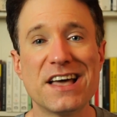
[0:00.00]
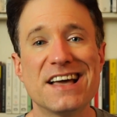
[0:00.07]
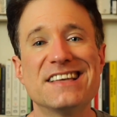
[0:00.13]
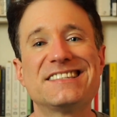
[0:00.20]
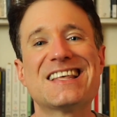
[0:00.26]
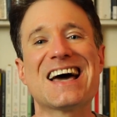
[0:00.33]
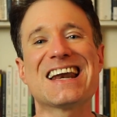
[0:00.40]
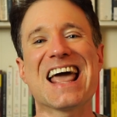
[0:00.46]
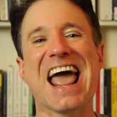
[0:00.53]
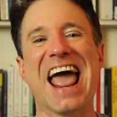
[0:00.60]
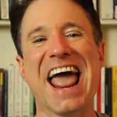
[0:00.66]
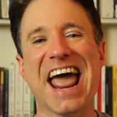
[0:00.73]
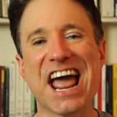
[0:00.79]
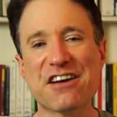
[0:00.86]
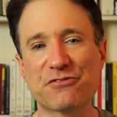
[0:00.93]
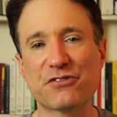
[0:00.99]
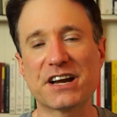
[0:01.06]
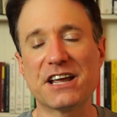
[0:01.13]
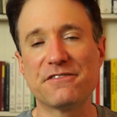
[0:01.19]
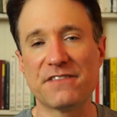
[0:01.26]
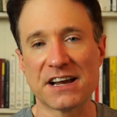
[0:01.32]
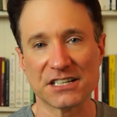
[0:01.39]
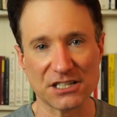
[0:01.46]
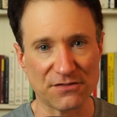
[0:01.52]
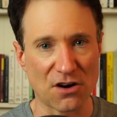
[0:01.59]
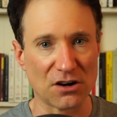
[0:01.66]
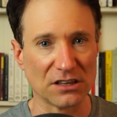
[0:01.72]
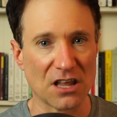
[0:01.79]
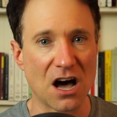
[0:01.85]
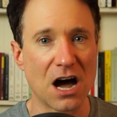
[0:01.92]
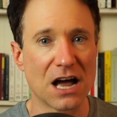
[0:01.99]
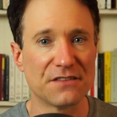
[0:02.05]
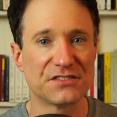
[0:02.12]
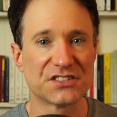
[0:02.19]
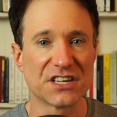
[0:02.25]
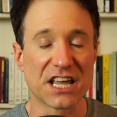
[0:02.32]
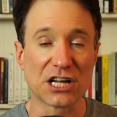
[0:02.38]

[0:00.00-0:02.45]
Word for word: is that every event of our lives,